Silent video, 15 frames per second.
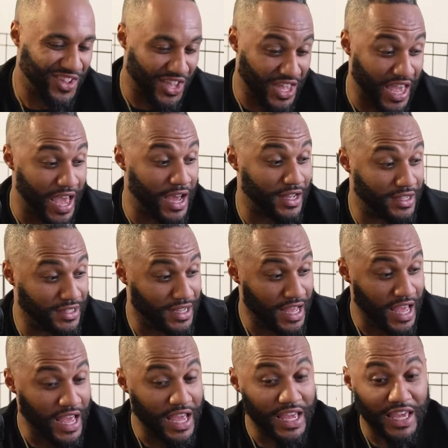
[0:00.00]
Yeah,
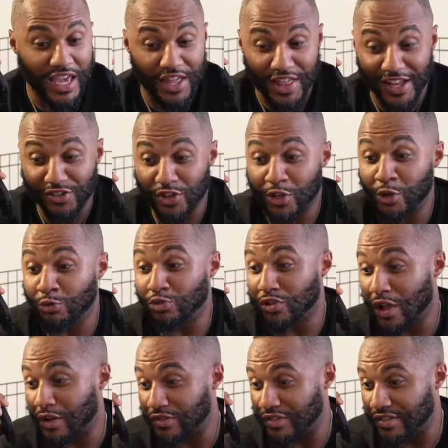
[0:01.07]
that's a huge
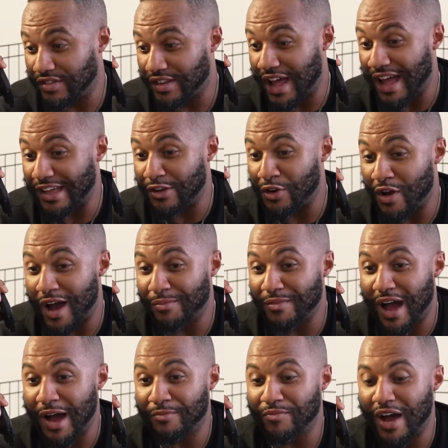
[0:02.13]
loss.
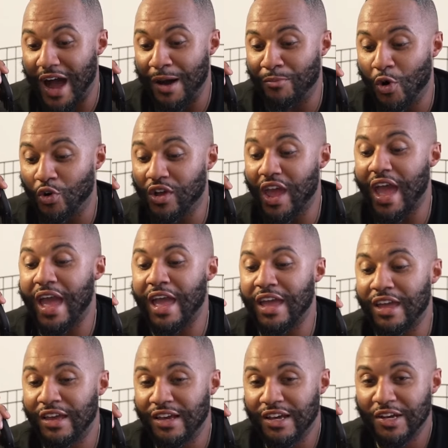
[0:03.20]
I'm
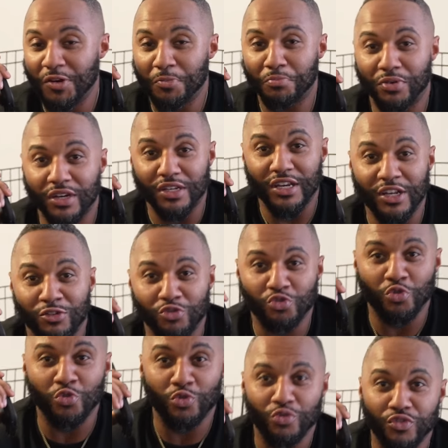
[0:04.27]
okay, but in
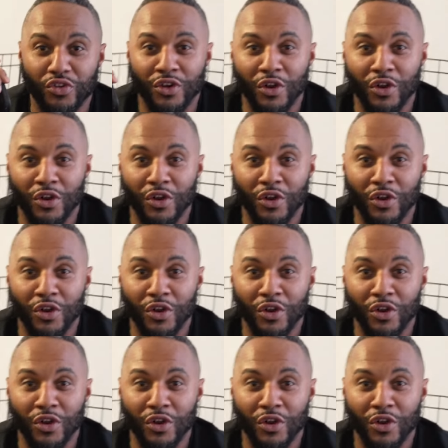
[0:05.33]
truth,